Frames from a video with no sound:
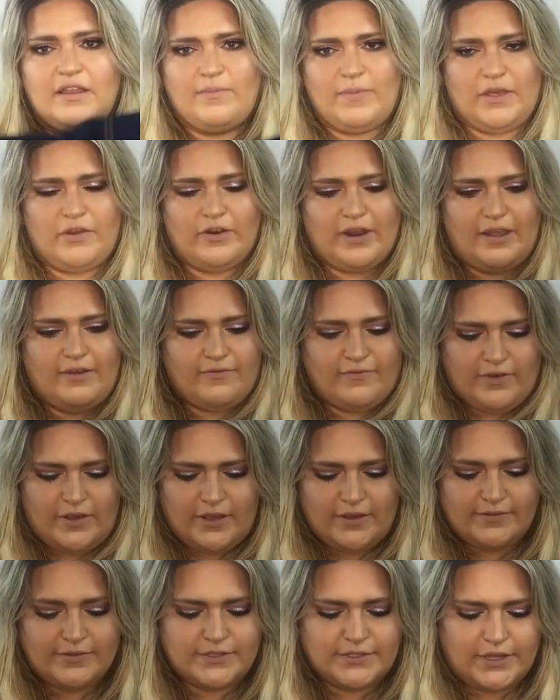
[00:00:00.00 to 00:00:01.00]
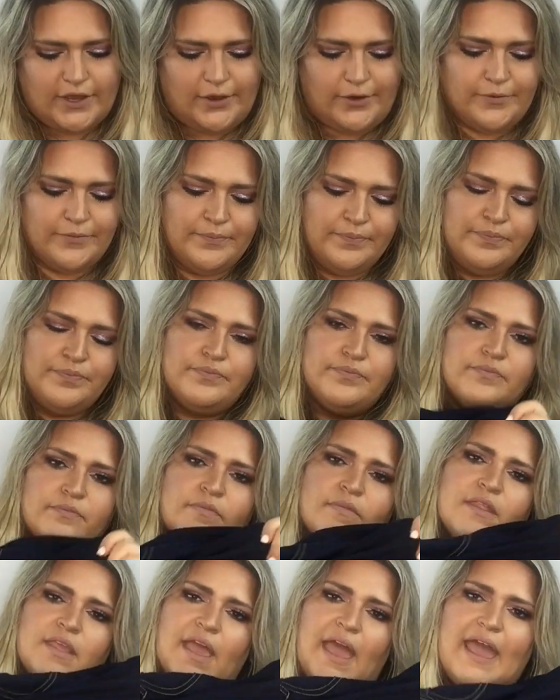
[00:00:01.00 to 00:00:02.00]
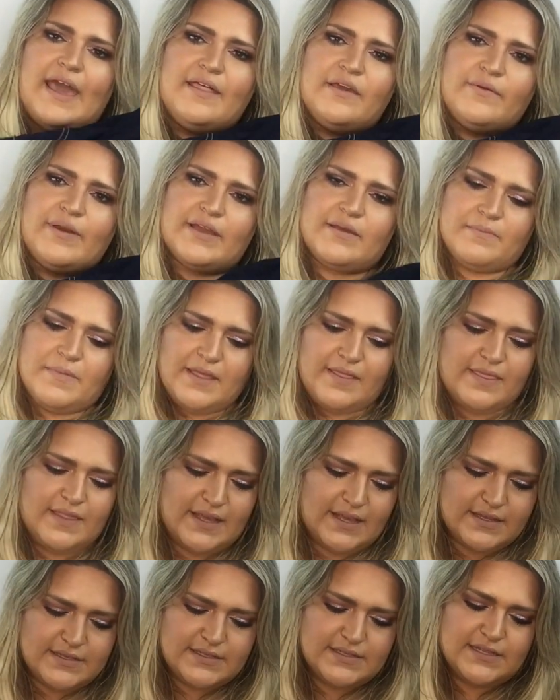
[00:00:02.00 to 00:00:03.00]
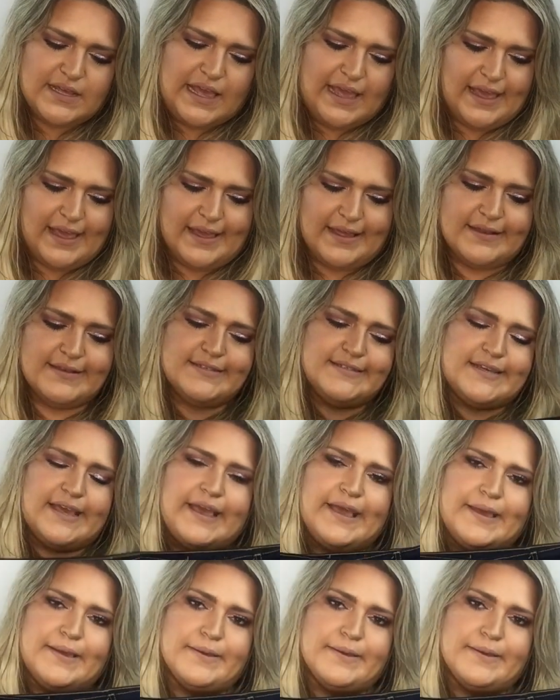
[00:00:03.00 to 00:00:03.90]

going to be great for you. So highly recommend these. And